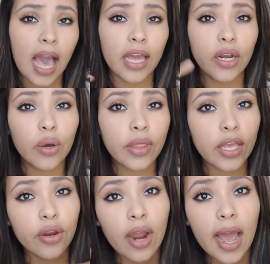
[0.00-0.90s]
I know
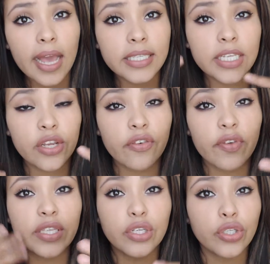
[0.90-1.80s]
that your eyes and your
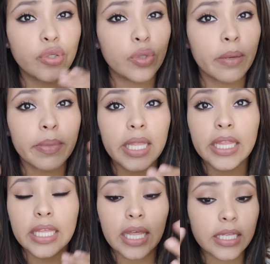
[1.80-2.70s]
face are two
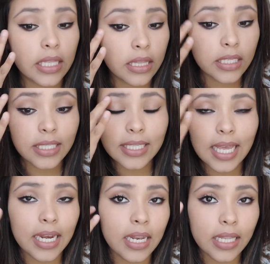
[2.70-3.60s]
completely, like the
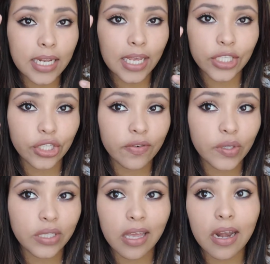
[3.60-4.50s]
skin, the texture of
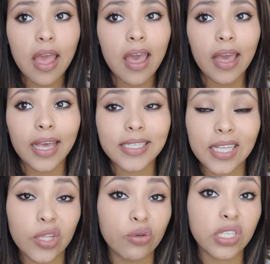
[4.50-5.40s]
your skin is
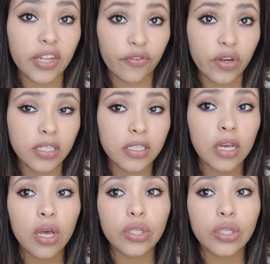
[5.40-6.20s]
a little different.